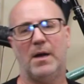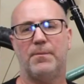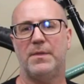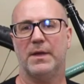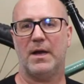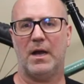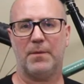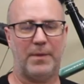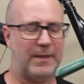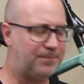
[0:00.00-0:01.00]
up in the
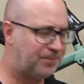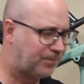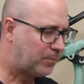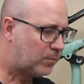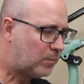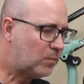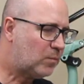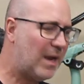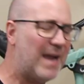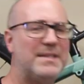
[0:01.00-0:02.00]
cockpit,
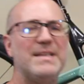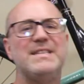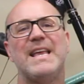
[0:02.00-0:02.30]
I did